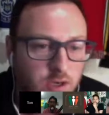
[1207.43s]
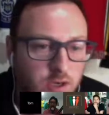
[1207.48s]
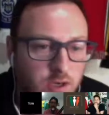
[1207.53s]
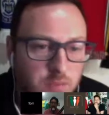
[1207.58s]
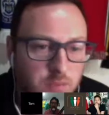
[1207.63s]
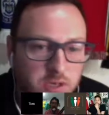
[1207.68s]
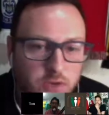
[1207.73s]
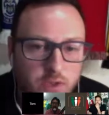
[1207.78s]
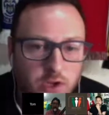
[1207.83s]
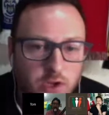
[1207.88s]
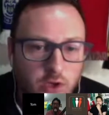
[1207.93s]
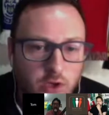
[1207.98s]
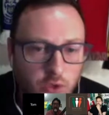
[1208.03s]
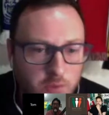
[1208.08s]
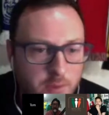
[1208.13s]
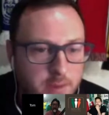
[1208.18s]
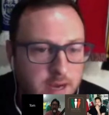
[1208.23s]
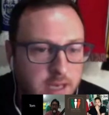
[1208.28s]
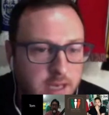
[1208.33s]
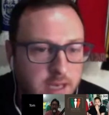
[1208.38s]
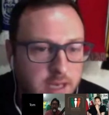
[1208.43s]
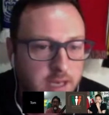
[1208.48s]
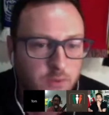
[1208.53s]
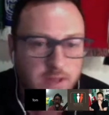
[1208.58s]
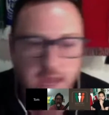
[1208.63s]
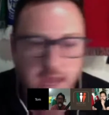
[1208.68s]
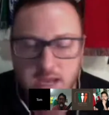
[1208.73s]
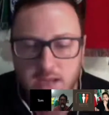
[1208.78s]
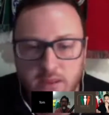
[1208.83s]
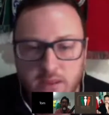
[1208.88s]
Club America with
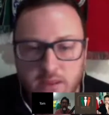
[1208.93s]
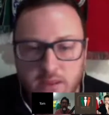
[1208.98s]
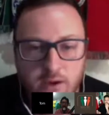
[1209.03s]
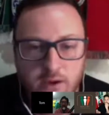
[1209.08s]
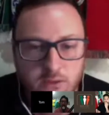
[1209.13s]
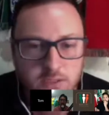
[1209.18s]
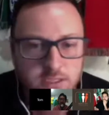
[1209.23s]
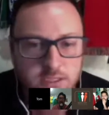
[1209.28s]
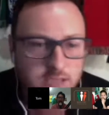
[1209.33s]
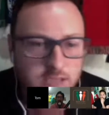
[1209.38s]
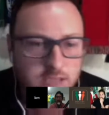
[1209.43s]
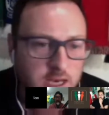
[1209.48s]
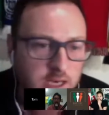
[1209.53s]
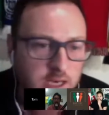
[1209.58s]
80,000 stadium,